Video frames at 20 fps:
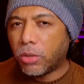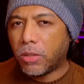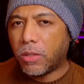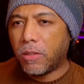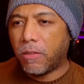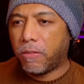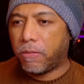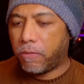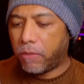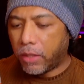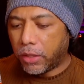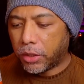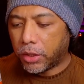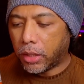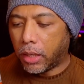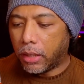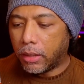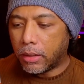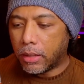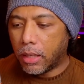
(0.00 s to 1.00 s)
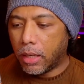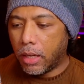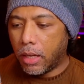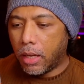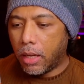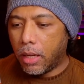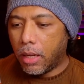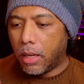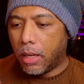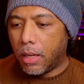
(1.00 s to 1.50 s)
efficient.
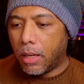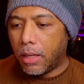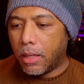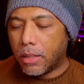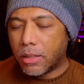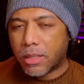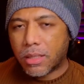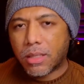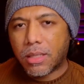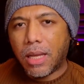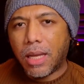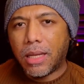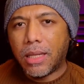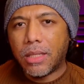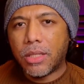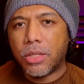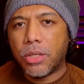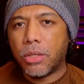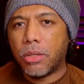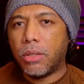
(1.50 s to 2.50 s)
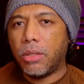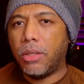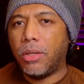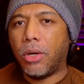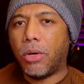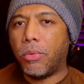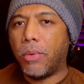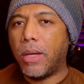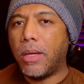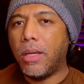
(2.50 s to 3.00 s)
So it's like you're
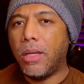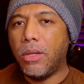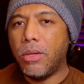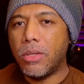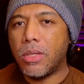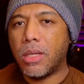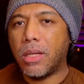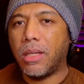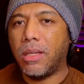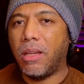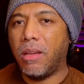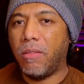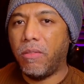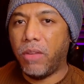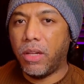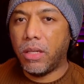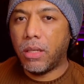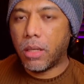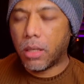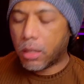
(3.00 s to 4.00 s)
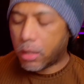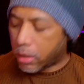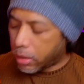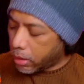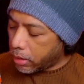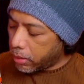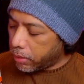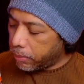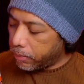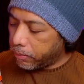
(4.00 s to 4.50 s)
already using an NVIDIA
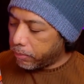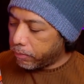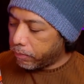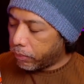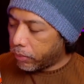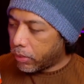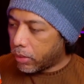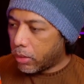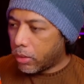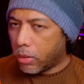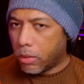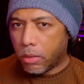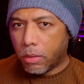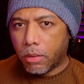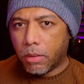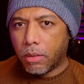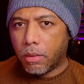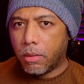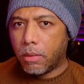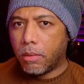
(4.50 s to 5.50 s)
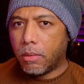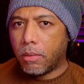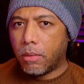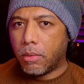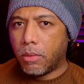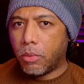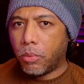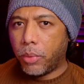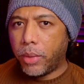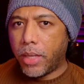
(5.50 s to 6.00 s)
card
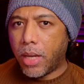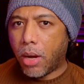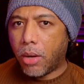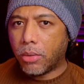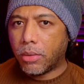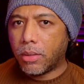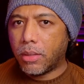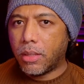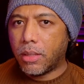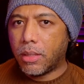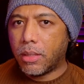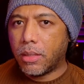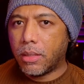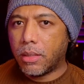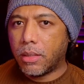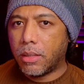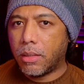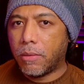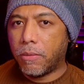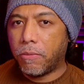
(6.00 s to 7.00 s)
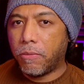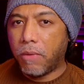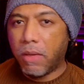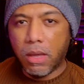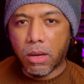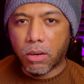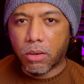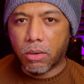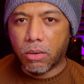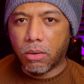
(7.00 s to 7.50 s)
without the
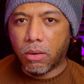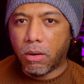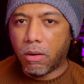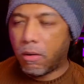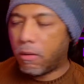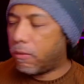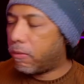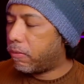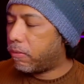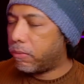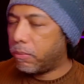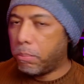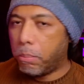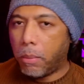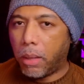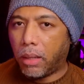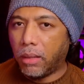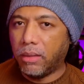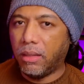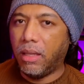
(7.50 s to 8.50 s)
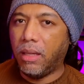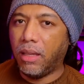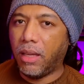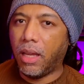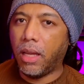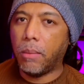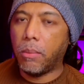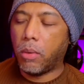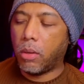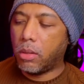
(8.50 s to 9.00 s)
fear of melting
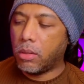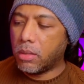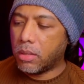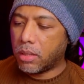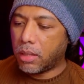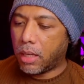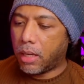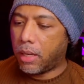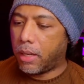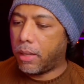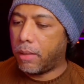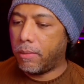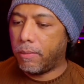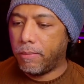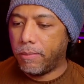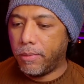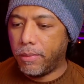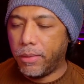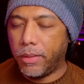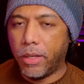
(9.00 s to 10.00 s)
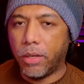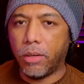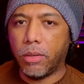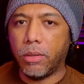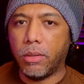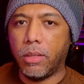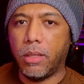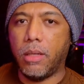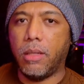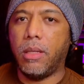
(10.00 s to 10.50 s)
cables and, you know,
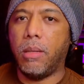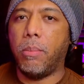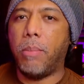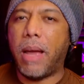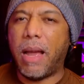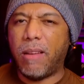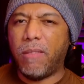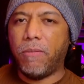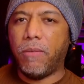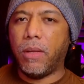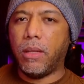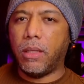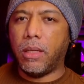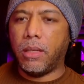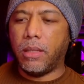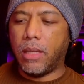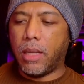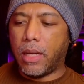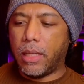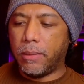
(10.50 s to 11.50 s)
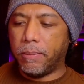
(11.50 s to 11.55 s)
the bad feeling that